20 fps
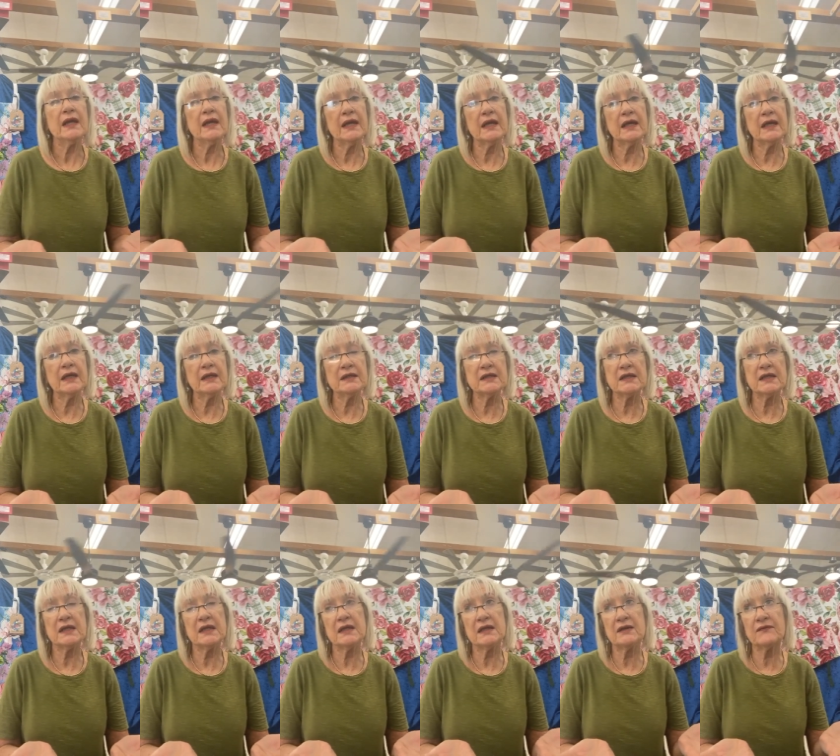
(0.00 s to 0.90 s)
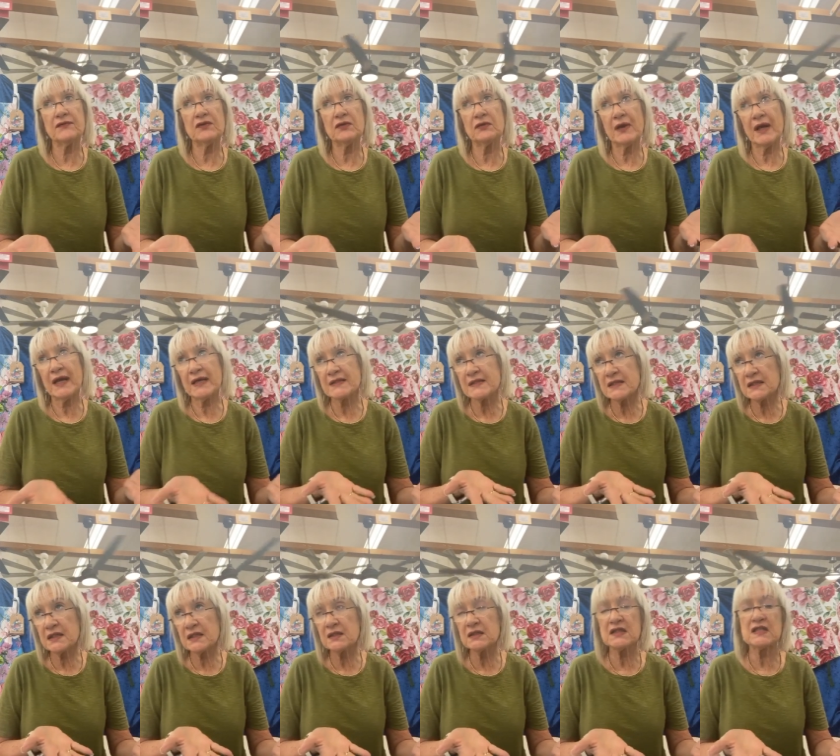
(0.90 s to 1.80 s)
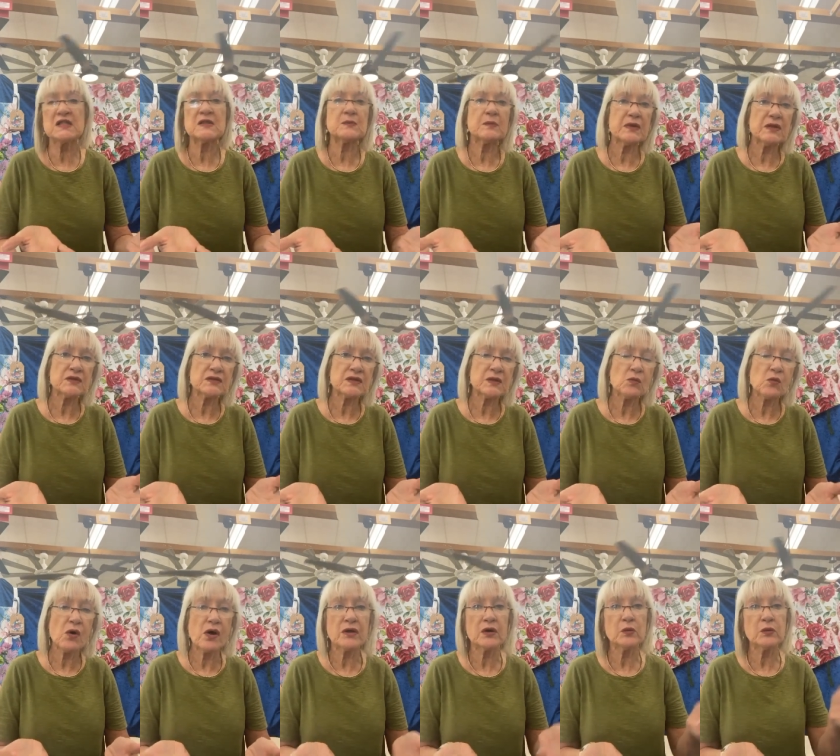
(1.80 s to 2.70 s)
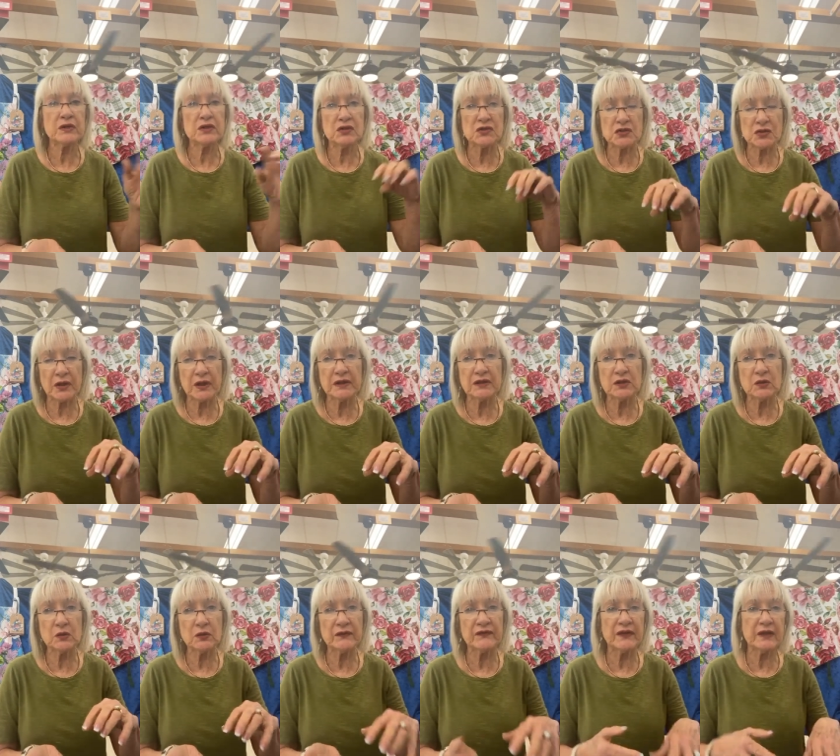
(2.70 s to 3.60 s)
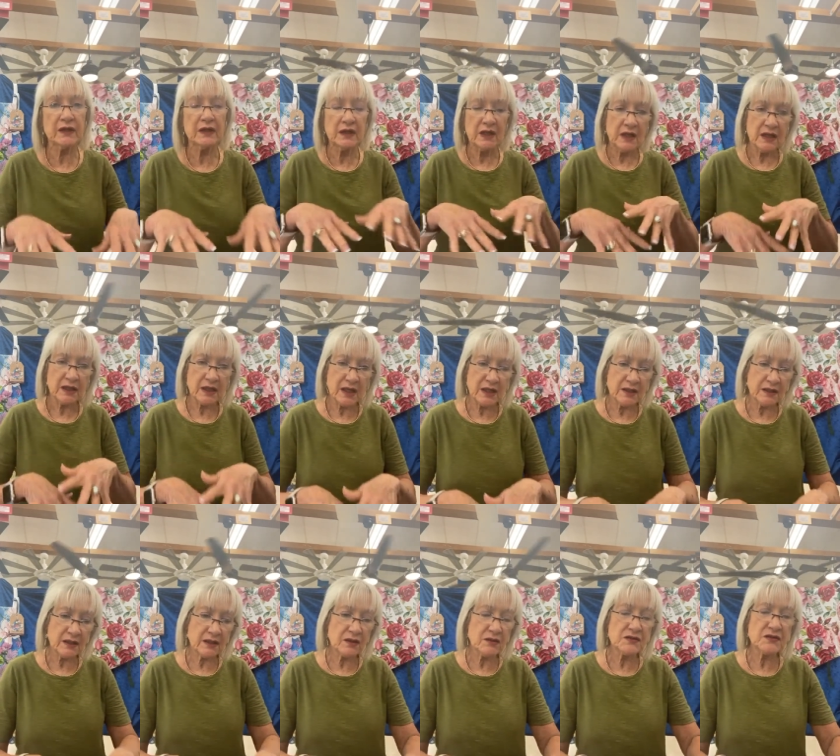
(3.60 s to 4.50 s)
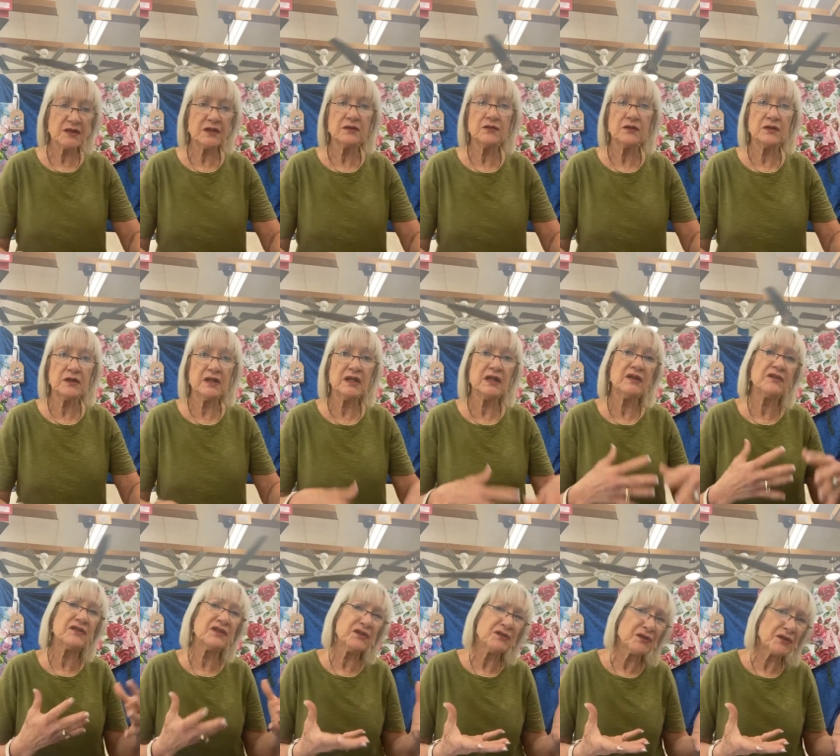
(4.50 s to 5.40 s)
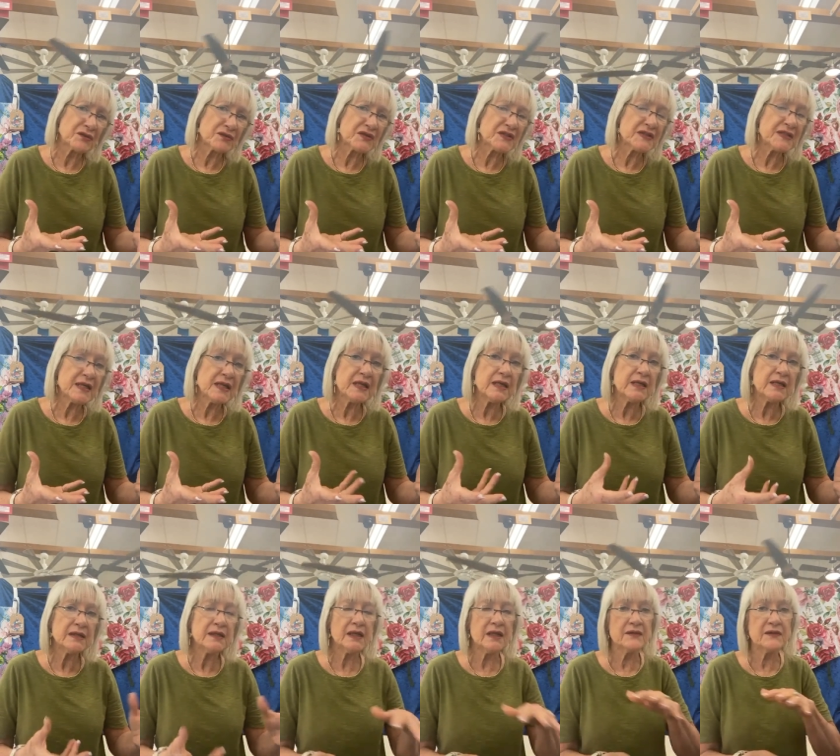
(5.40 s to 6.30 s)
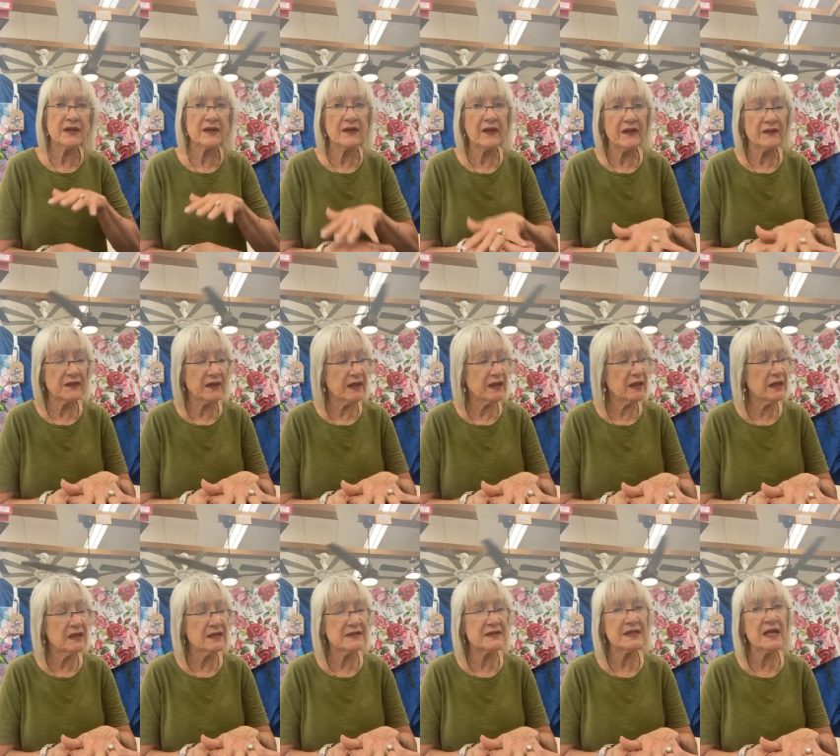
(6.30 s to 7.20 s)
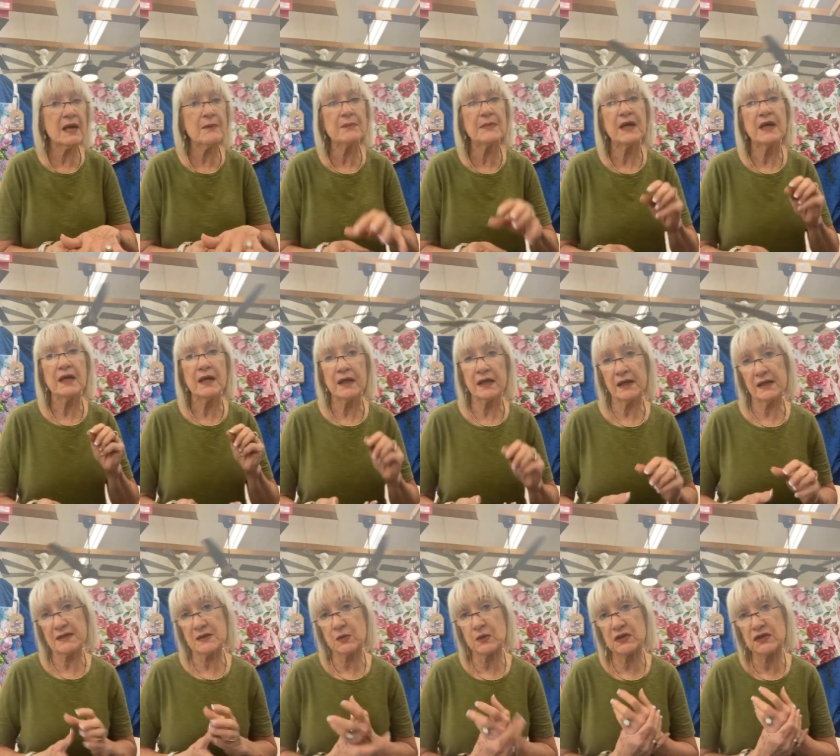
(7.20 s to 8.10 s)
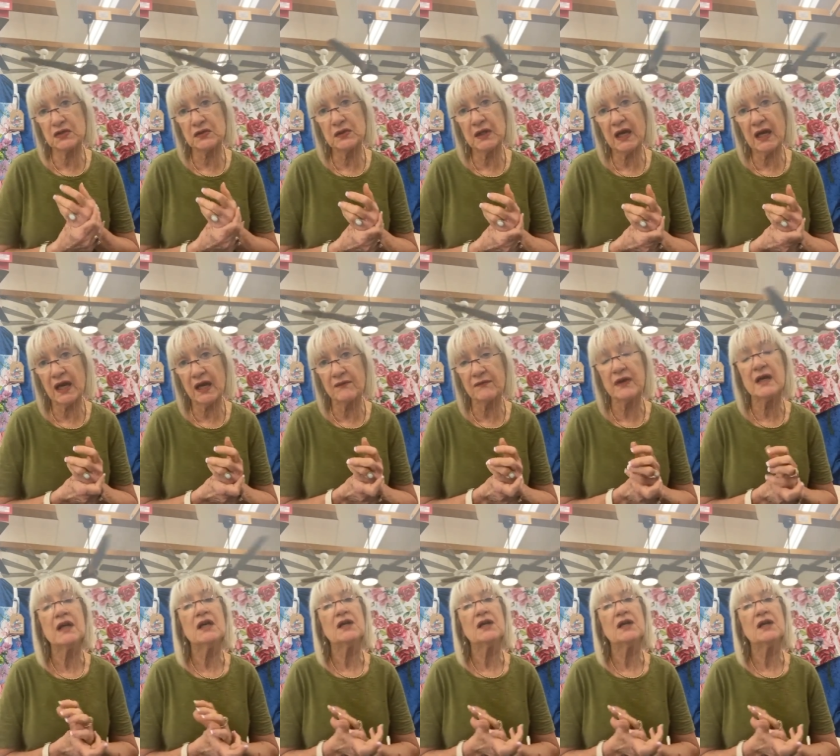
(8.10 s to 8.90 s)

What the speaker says: and if you accidentally spill some water when you're trying to refill it, kind of goes underneath, you don't see it, and then that thing heats up, and guess what you have?